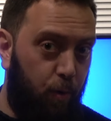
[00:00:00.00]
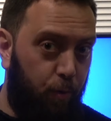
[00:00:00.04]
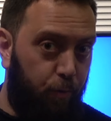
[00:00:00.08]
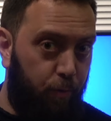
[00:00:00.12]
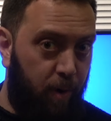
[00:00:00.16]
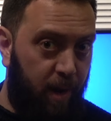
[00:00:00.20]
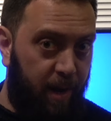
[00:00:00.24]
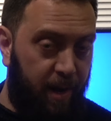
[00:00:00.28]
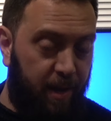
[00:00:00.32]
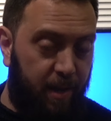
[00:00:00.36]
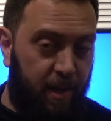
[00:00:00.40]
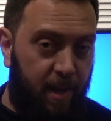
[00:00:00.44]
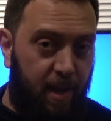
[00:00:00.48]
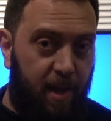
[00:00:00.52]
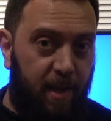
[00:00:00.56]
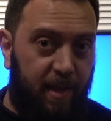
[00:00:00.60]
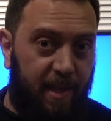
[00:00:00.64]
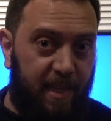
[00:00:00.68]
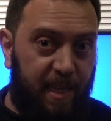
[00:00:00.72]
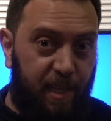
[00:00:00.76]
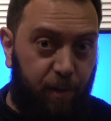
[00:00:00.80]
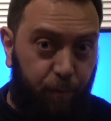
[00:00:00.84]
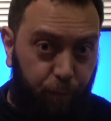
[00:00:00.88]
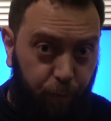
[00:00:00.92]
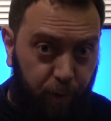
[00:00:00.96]
array.
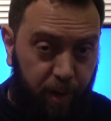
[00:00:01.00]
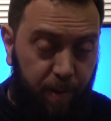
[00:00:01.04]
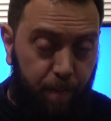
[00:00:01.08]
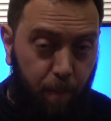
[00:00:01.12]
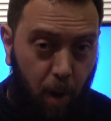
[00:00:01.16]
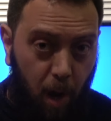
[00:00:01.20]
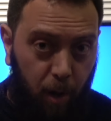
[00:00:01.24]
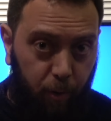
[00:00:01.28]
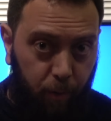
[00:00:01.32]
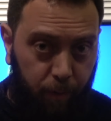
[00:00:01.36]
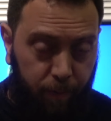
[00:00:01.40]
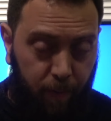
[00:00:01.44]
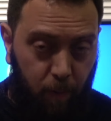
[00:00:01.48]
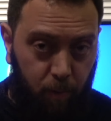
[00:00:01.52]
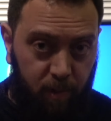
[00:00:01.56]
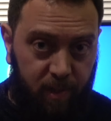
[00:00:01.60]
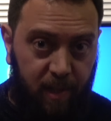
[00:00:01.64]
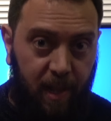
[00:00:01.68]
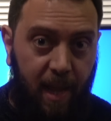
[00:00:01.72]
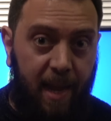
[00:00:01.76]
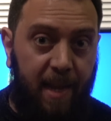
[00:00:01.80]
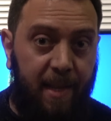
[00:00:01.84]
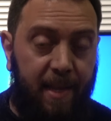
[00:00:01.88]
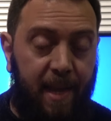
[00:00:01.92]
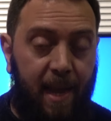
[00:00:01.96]
This is three microphones
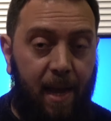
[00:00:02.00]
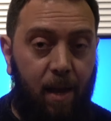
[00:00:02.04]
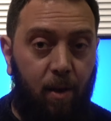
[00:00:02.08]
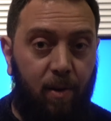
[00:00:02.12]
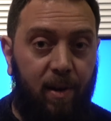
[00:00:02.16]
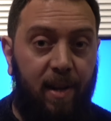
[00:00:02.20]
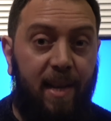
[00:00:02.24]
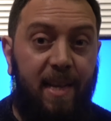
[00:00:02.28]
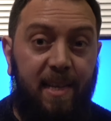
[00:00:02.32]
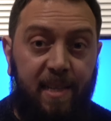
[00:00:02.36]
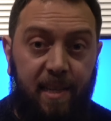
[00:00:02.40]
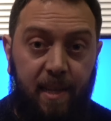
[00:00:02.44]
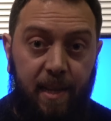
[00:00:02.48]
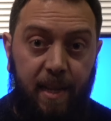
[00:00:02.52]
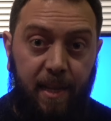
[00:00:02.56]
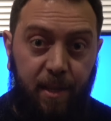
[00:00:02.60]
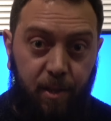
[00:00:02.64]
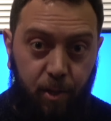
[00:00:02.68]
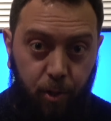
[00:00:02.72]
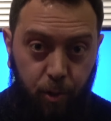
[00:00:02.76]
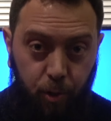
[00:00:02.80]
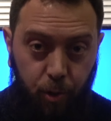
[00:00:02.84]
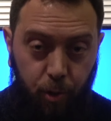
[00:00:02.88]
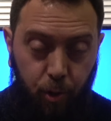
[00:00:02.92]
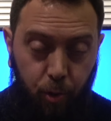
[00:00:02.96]
laid out listening
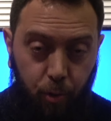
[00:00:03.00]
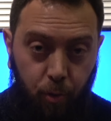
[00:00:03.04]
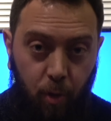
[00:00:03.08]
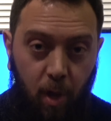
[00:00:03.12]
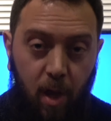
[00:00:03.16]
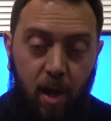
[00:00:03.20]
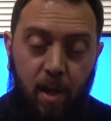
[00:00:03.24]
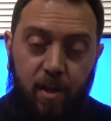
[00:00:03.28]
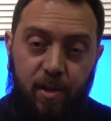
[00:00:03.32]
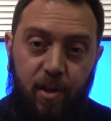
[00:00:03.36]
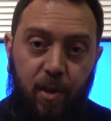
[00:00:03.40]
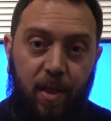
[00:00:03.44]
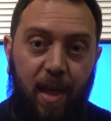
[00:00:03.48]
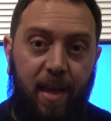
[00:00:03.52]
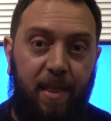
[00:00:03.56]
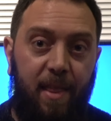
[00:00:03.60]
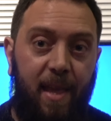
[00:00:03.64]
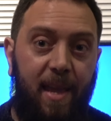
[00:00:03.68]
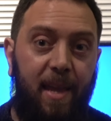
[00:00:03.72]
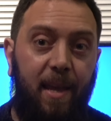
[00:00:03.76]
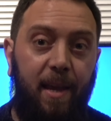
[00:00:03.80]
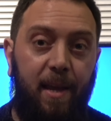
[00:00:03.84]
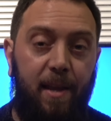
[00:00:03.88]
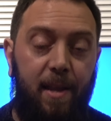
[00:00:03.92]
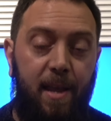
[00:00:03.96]
to you so that
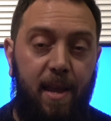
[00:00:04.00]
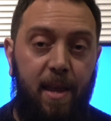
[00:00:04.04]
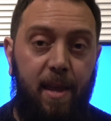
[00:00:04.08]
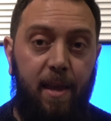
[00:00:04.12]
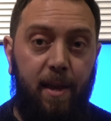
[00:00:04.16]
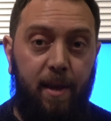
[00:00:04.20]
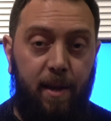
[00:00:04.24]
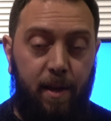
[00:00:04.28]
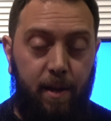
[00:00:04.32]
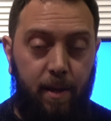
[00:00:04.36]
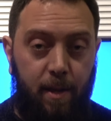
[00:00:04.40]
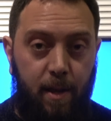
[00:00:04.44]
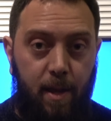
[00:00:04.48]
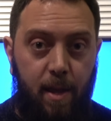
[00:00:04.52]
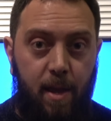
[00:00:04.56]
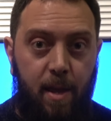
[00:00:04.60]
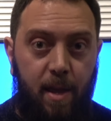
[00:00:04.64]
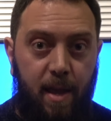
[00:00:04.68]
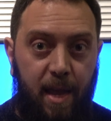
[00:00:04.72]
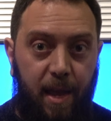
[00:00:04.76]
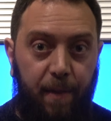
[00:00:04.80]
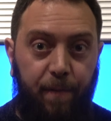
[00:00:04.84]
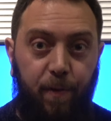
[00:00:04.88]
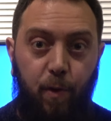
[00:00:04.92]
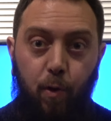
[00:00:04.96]
they can hear
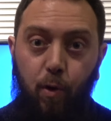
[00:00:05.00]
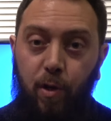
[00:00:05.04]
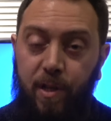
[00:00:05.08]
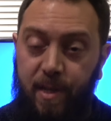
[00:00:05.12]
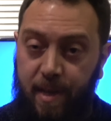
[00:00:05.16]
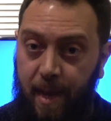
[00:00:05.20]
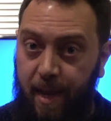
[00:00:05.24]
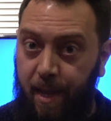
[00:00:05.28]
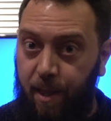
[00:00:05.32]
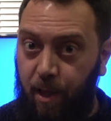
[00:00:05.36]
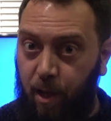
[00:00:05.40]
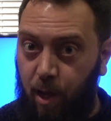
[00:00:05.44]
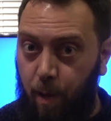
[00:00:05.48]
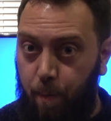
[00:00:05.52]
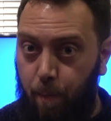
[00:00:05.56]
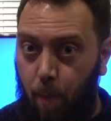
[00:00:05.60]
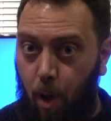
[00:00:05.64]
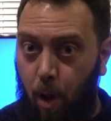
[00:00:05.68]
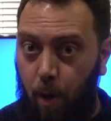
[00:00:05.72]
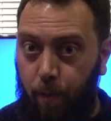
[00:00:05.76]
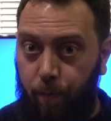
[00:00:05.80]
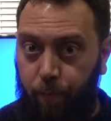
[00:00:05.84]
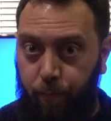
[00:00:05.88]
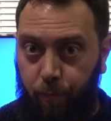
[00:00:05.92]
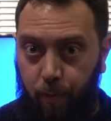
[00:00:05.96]
if you say the
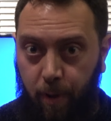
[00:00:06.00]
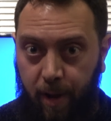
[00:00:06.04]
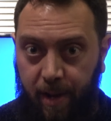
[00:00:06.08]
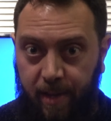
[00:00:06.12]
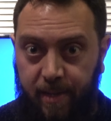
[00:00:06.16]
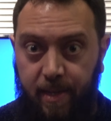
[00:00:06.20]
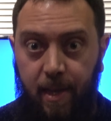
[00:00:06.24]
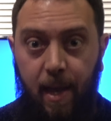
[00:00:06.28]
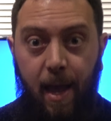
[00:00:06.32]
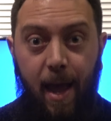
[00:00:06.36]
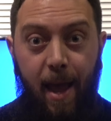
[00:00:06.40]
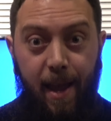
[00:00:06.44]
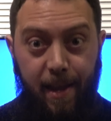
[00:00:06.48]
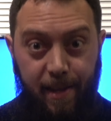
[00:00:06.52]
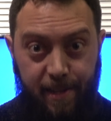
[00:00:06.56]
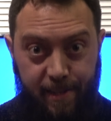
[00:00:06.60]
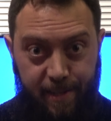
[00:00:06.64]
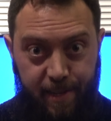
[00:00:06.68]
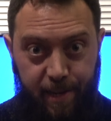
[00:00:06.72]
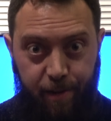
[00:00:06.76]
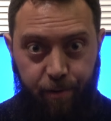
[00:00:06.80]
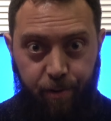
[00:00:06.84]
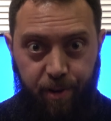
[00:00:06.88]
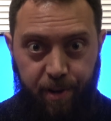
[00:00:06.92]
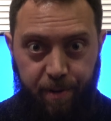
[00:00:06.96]
command phrase, "Hey
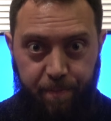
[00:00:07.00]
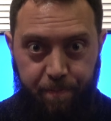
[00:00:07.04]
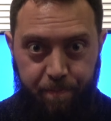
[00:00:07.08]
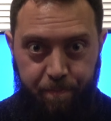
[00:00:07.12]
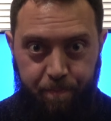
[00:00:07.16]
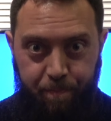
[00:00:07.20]
Siri."